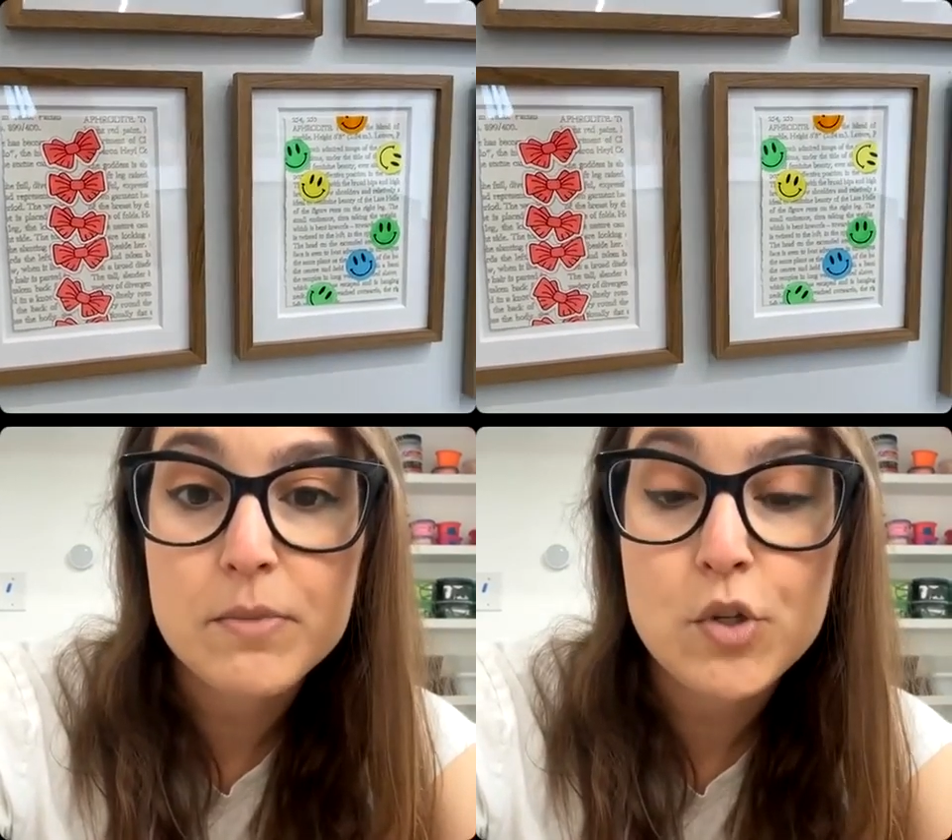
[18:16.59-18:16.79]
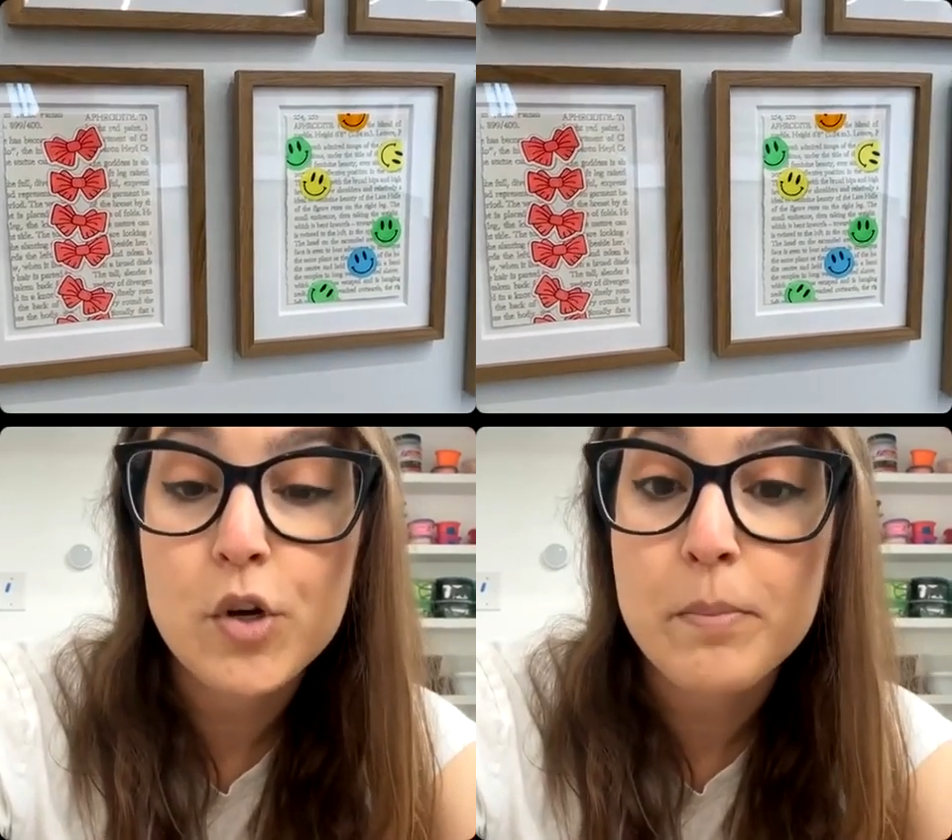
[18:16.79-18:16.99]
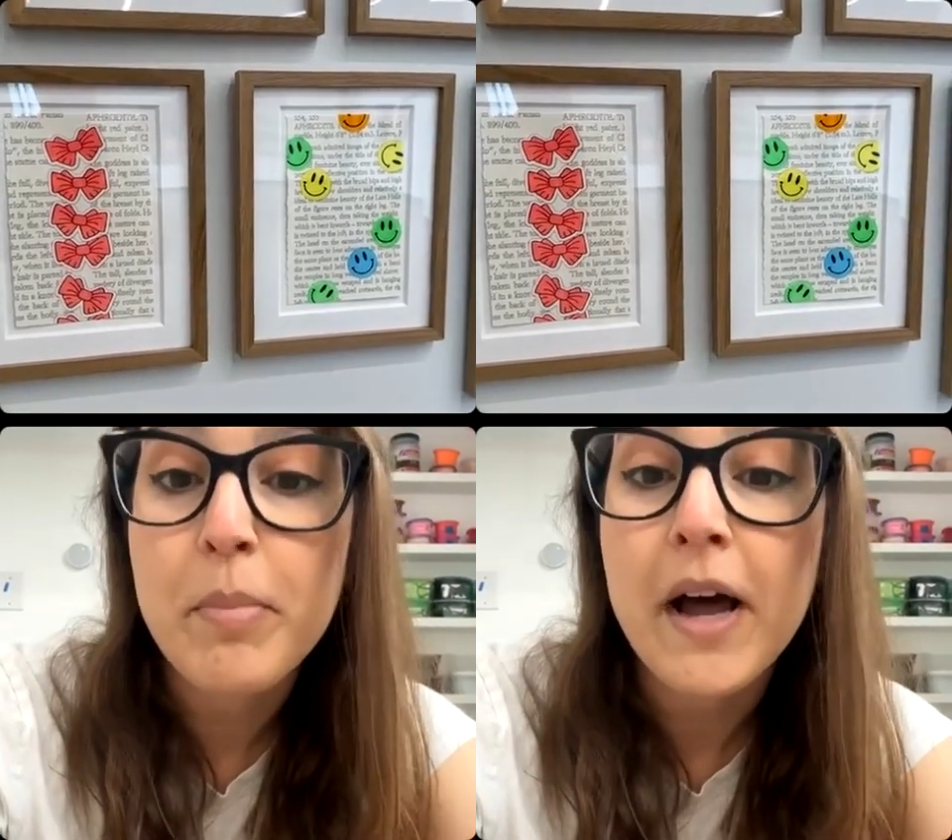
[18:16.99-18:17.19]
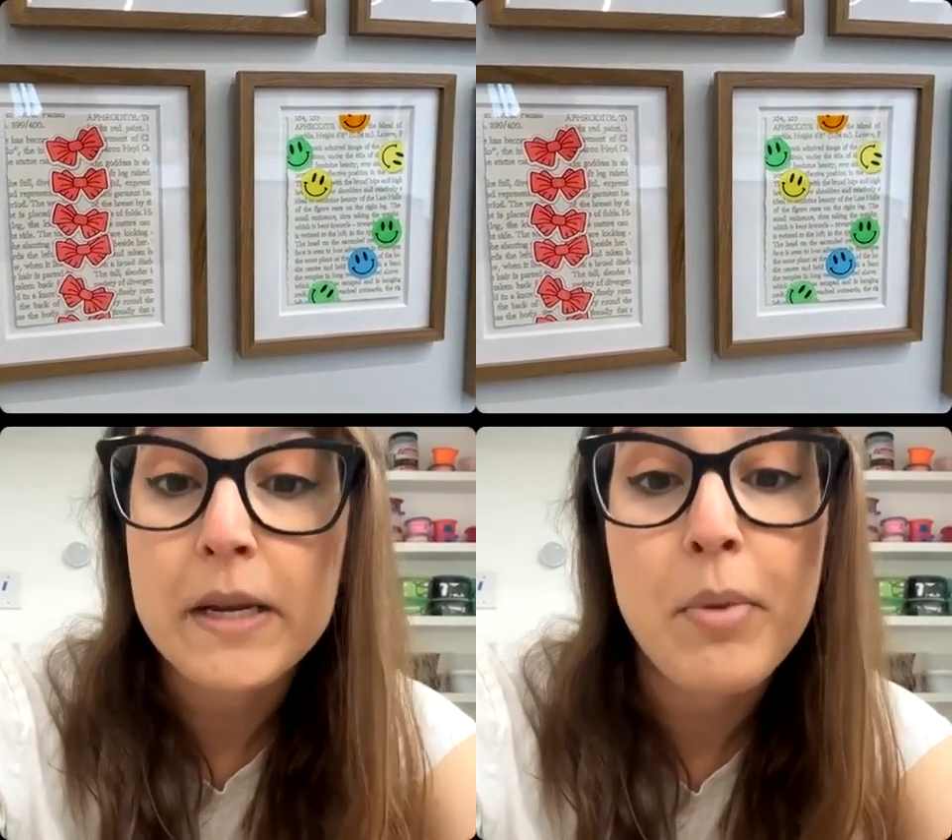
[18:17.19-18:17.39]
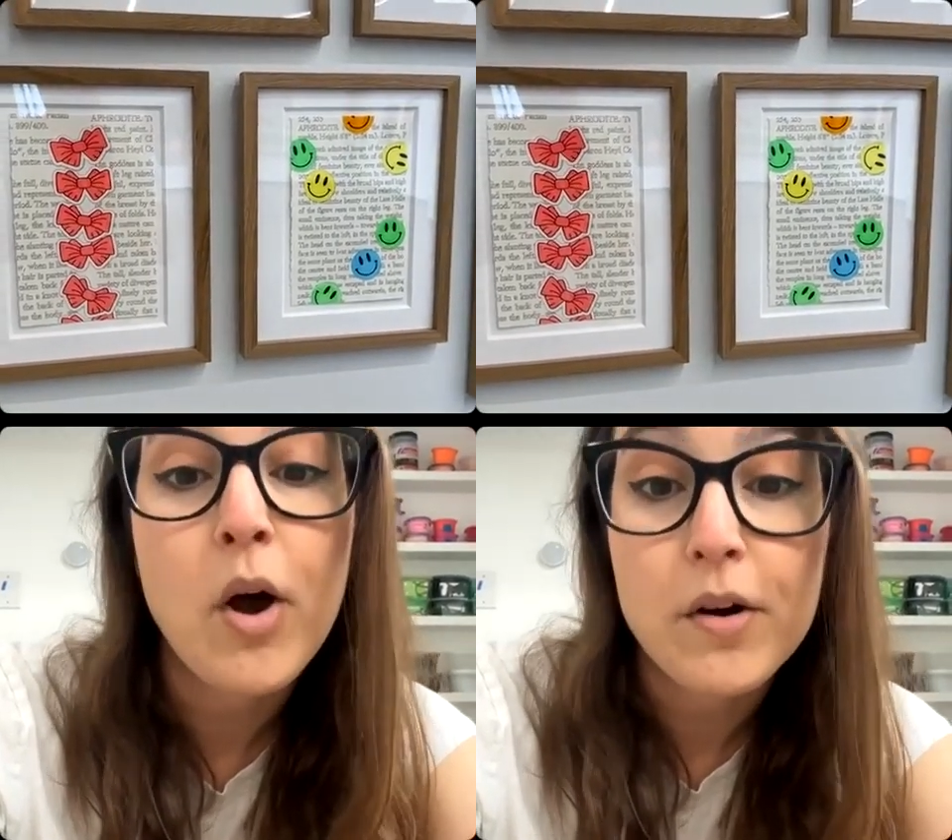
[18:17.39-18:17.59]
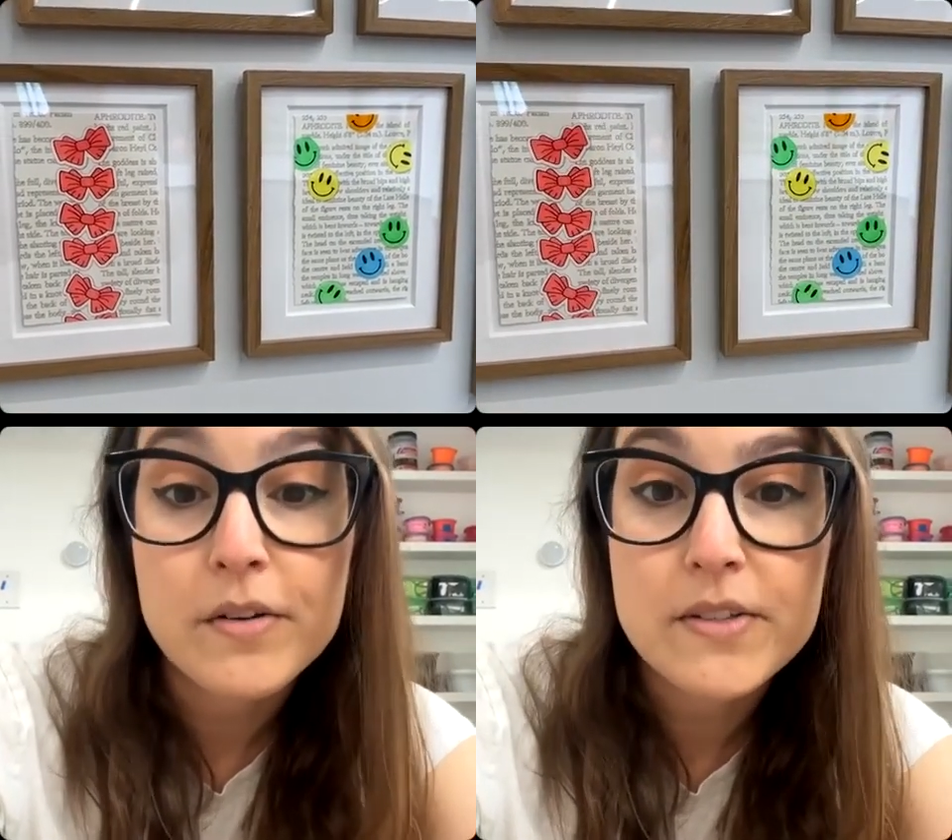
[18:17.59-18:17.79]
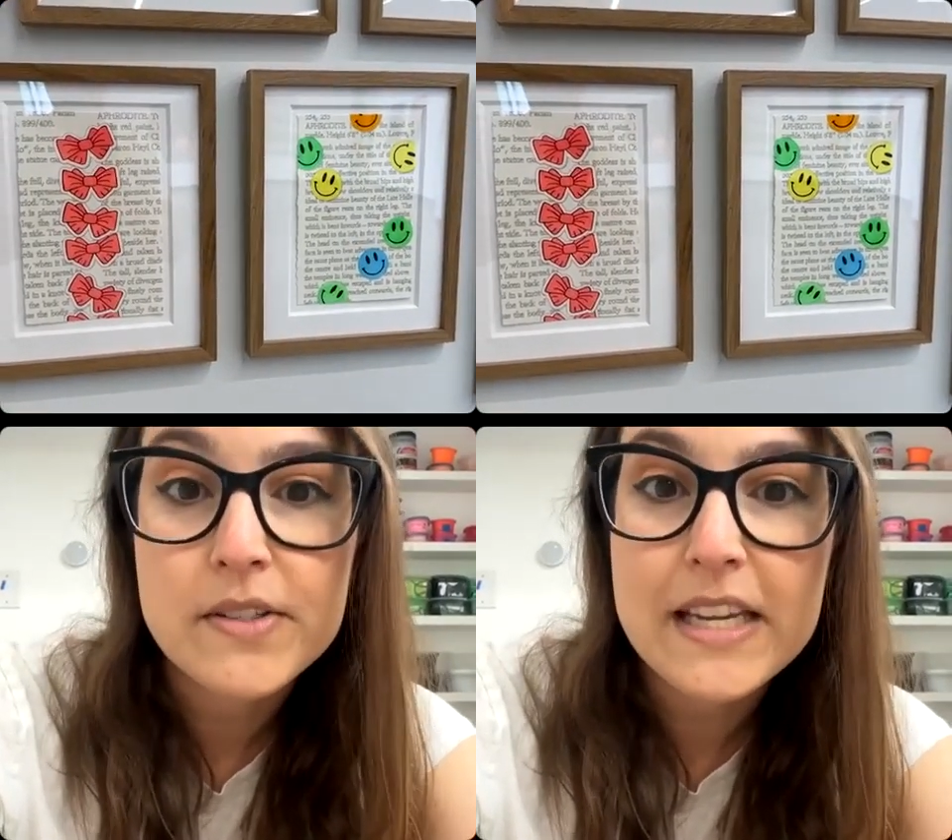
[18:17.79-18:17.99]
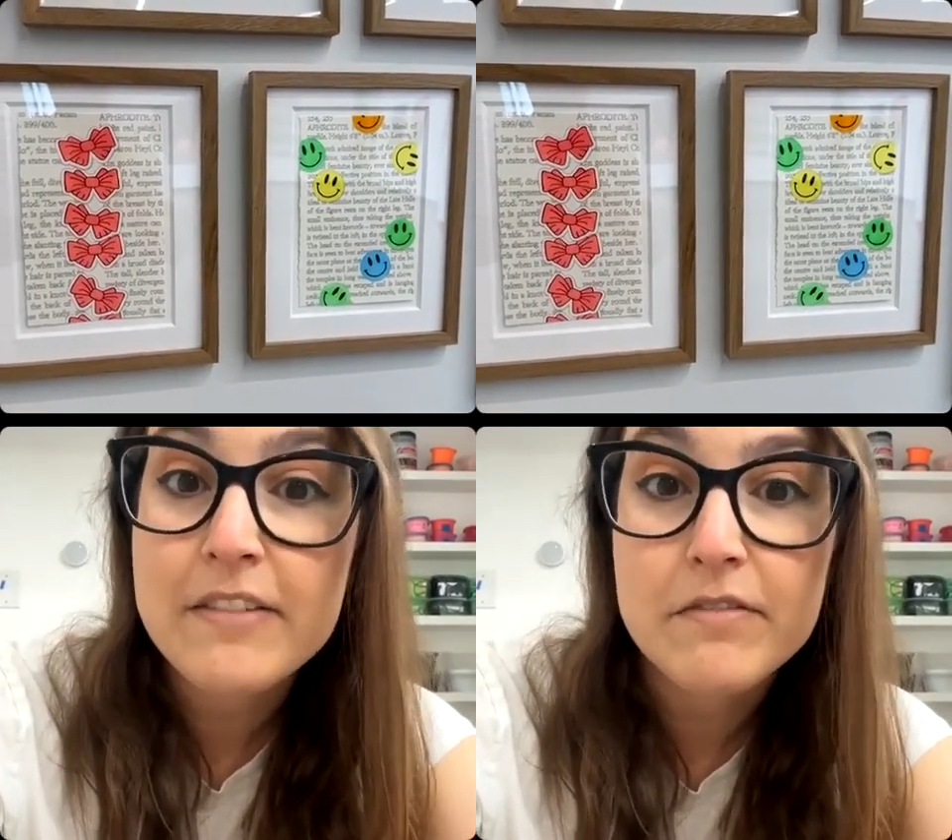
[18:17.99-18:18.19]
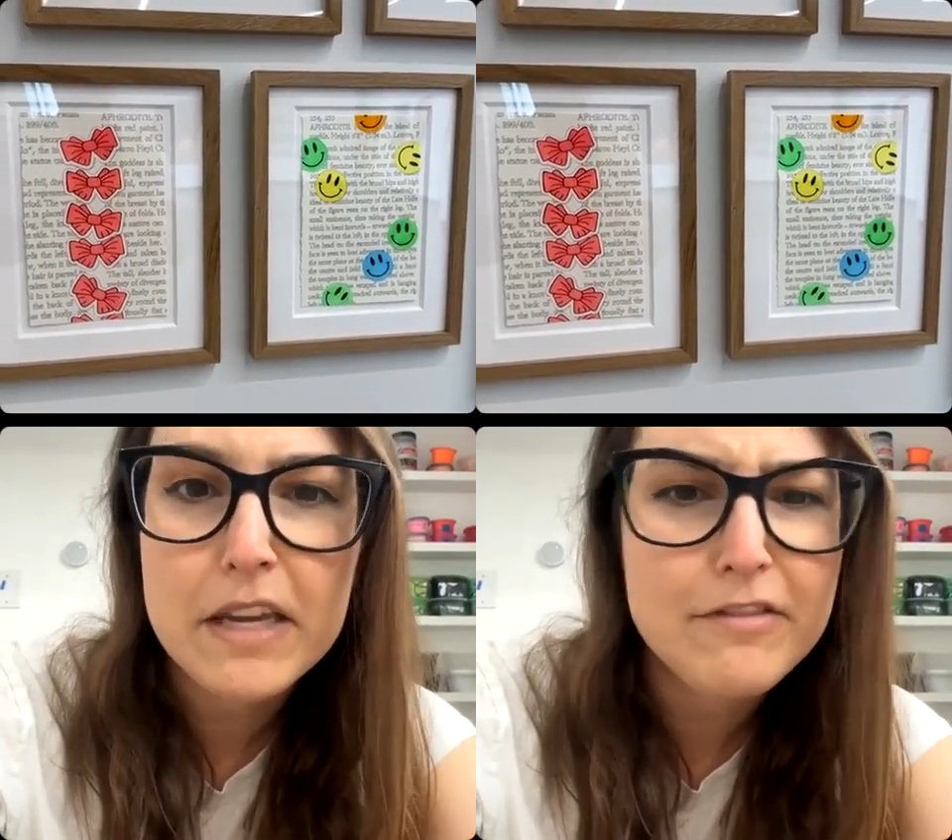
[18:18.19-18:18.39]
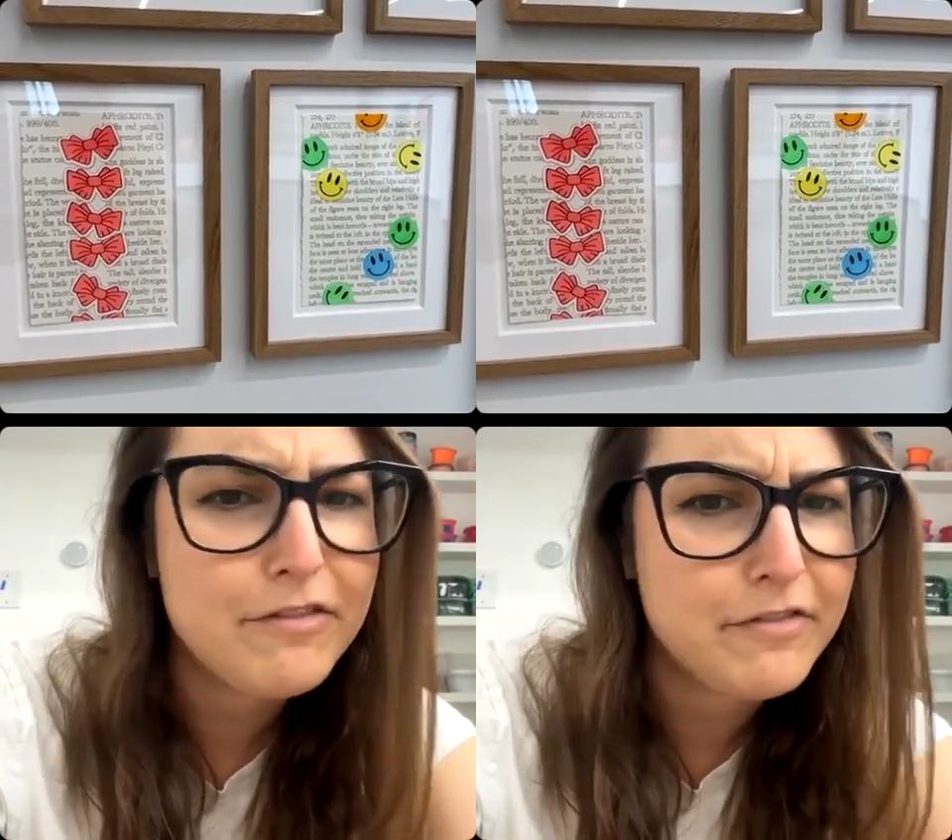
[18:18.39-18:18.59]
certain body parts
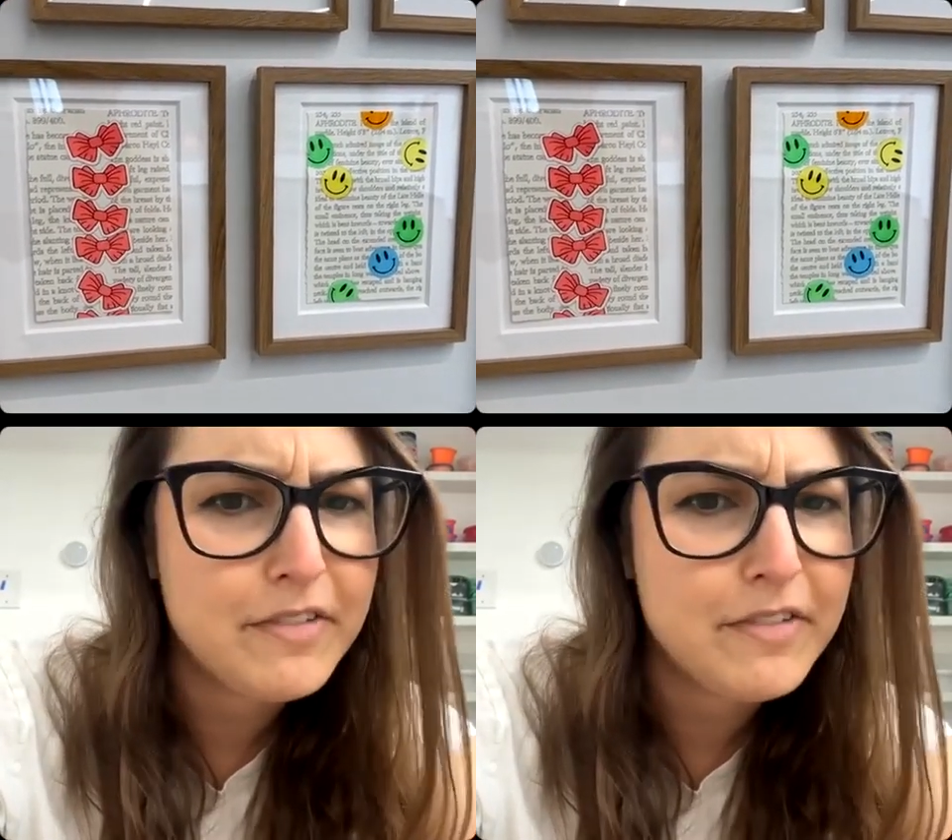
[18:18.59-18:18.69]
in